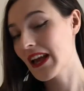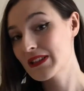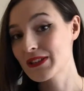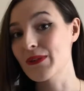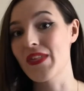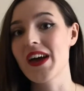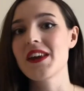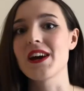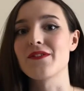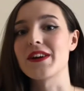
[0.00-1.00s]
So then
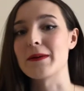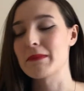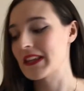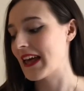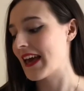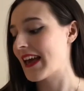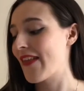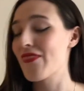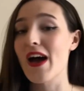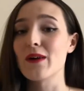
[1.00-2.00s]
I read a play,
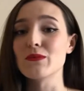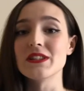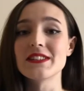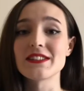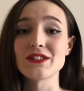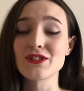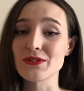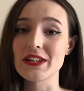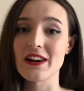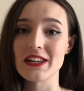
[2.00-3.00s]
and that was A
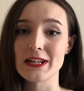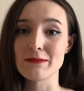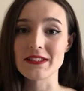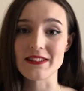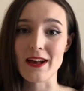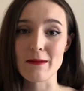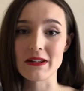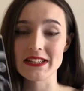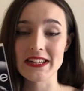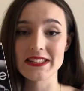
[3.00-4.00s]
Streetcar Named Desire by
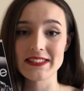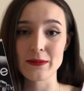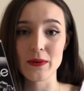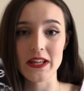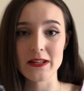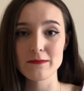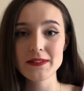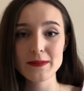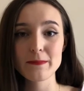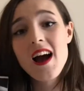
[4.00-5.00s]
Tennessee Williams.